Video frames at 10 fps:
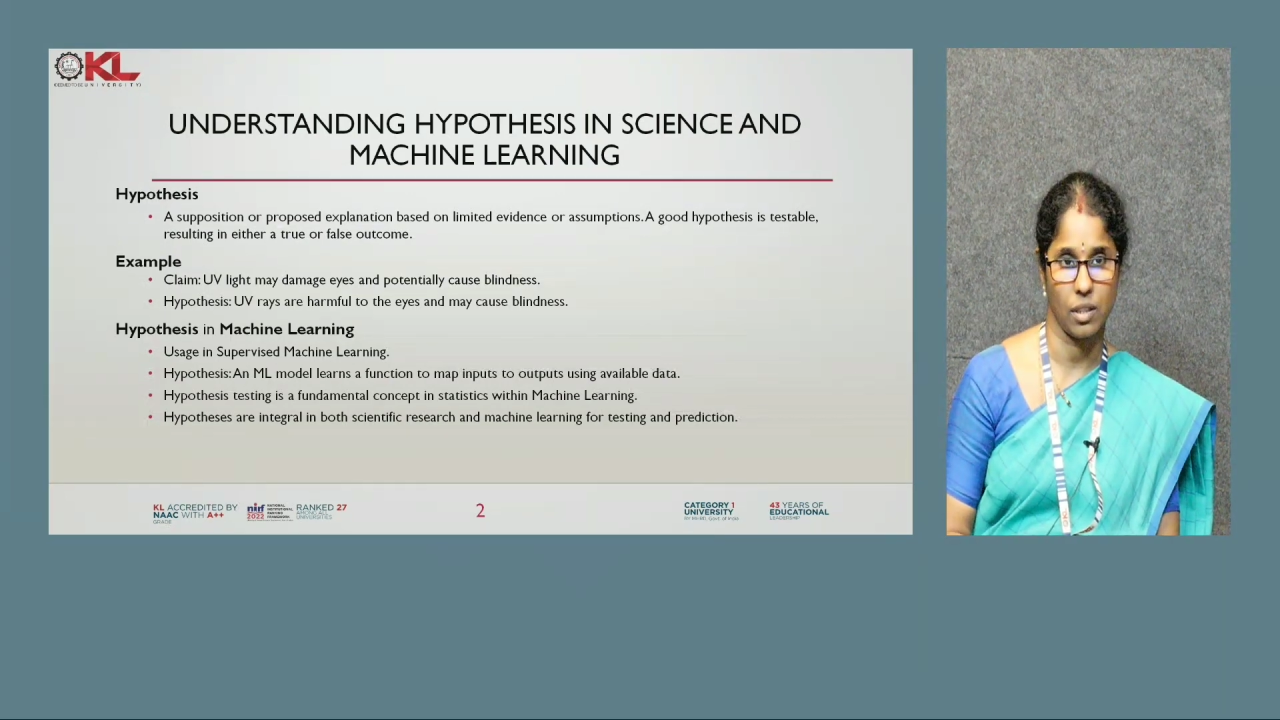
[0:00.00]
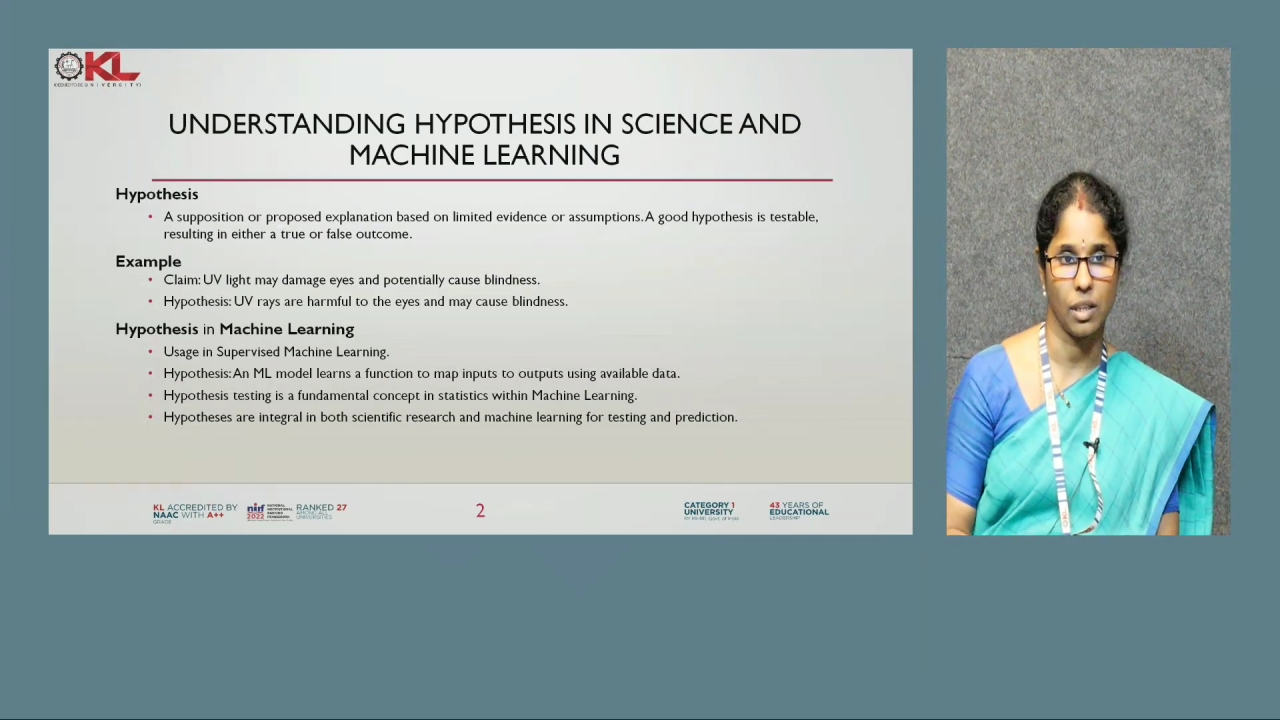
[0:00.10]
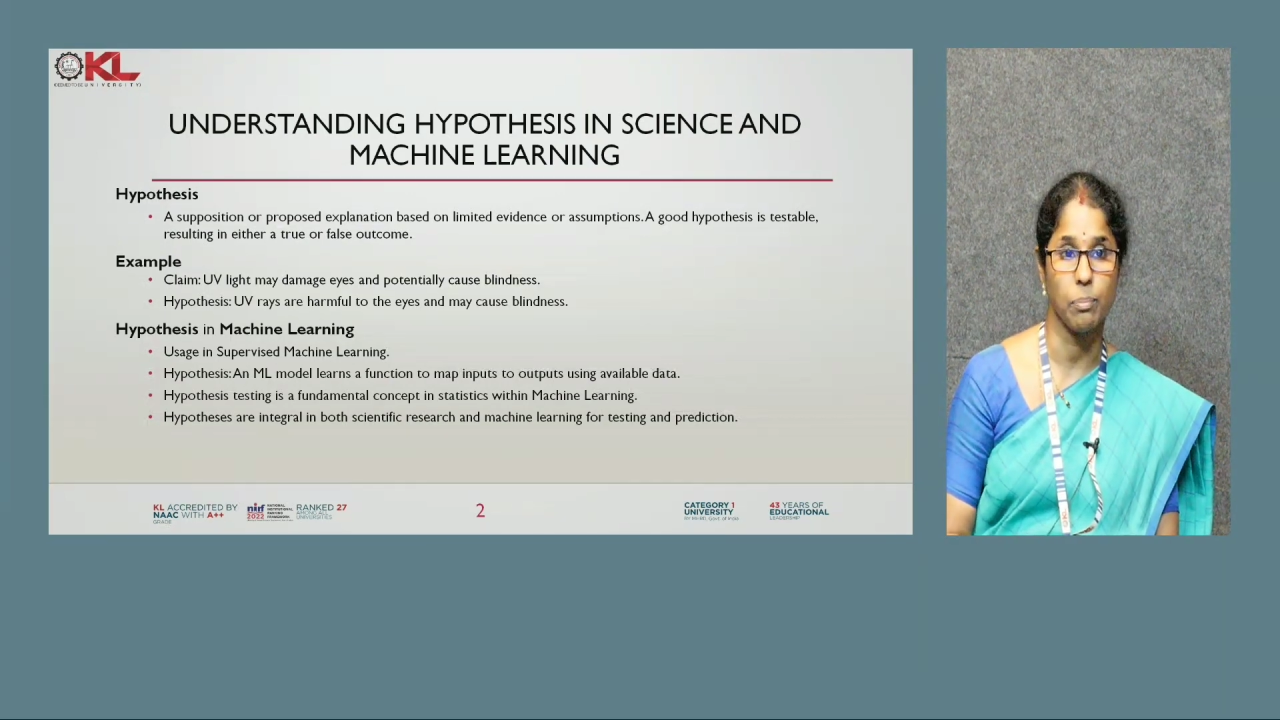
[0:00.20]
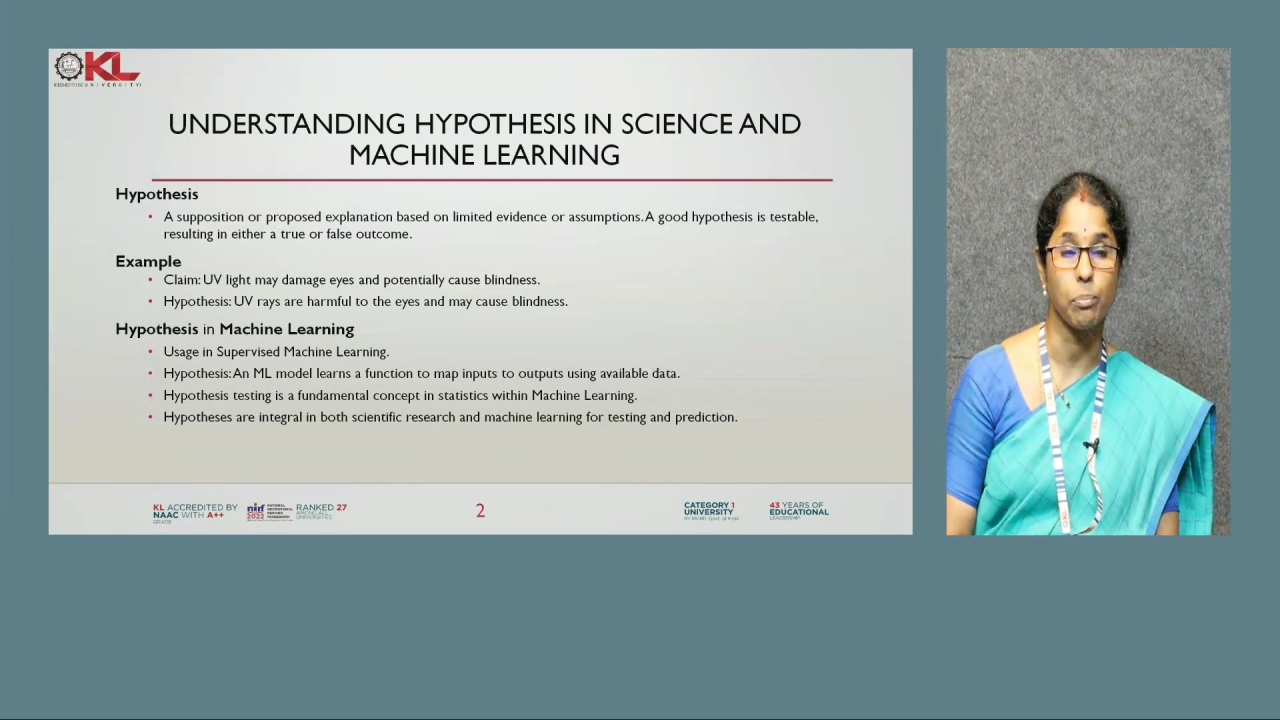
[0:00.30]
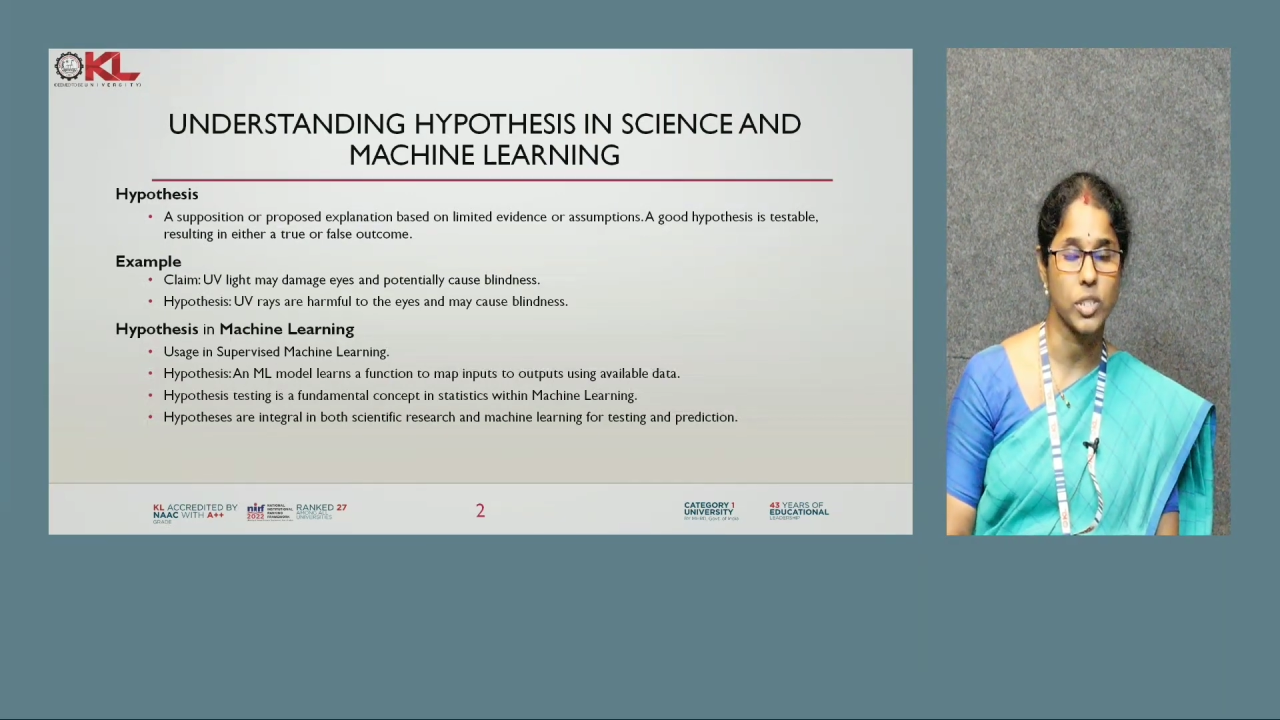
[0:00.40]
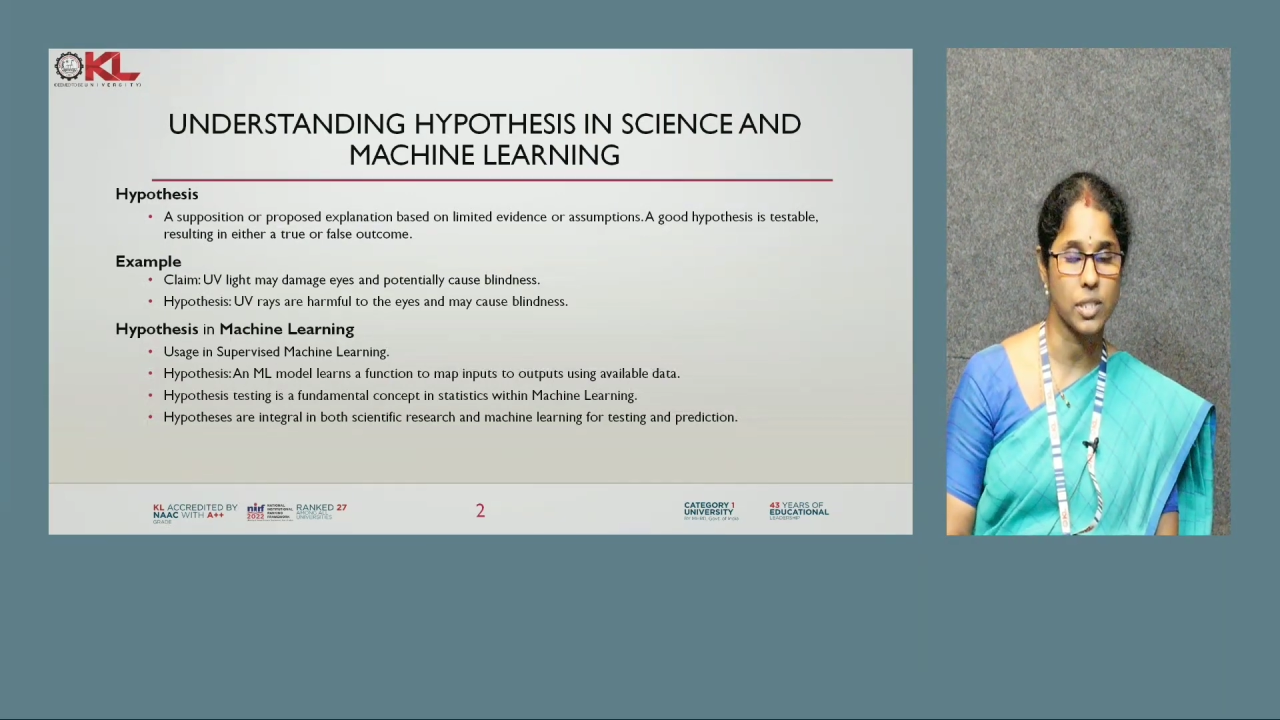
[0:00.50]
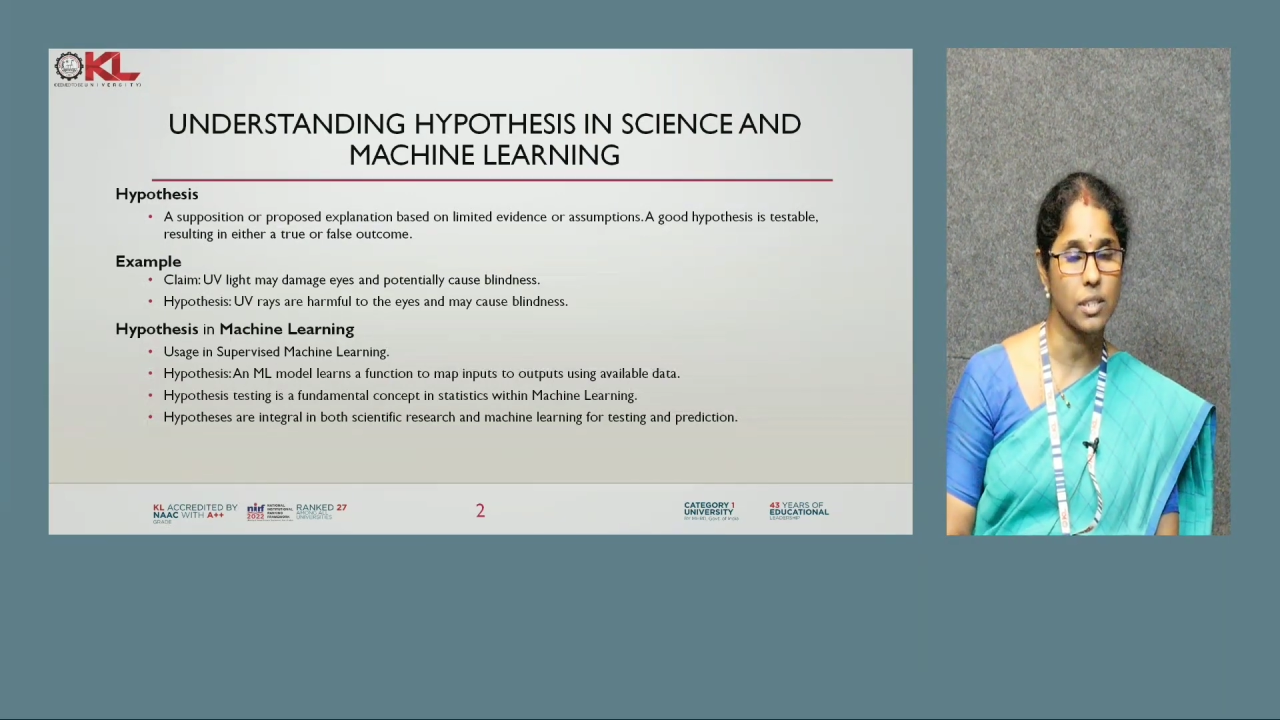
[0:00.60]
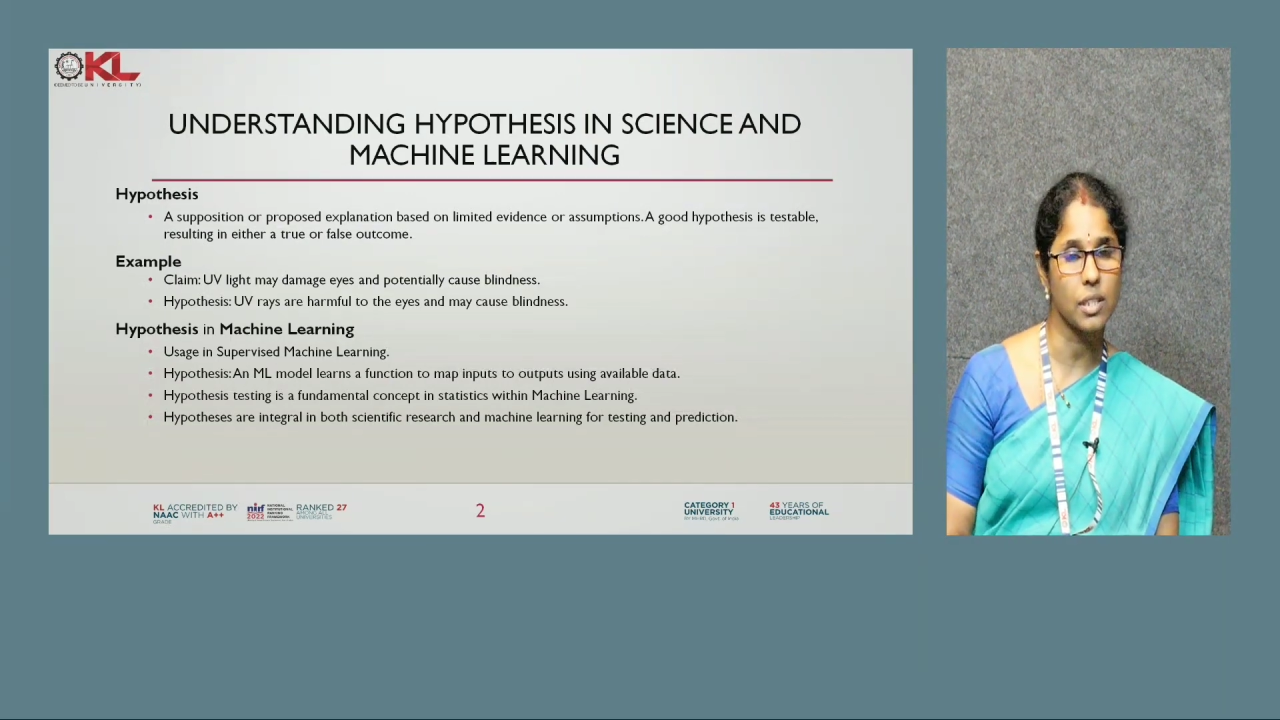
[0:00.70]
important